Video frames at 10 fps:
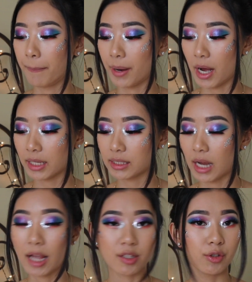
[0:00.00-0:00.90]
but
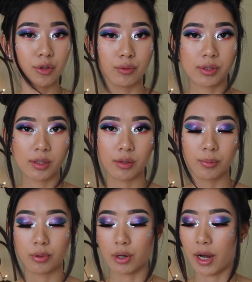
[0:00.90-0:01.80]
I do still
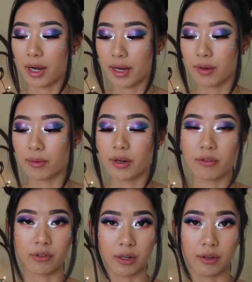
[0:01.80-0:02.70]
pray
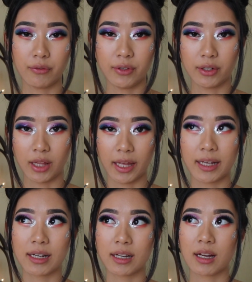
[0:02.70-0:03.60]
whenever I feel
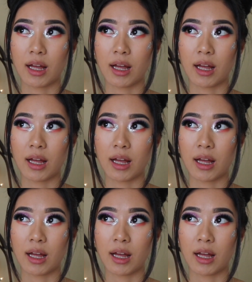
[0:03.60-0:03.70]
like